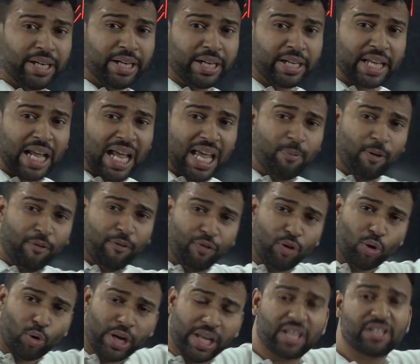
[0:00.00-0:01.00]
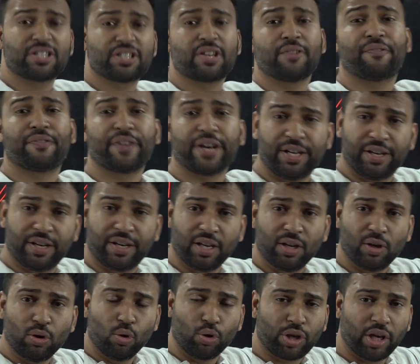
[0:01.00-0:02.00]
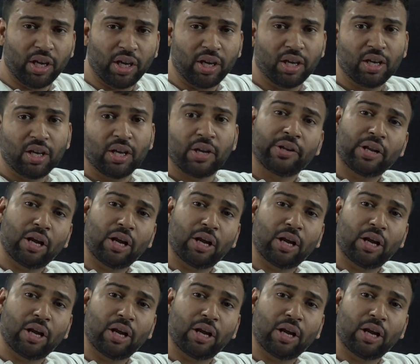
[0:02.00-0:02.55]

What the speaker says: the type of loading is different. Okay,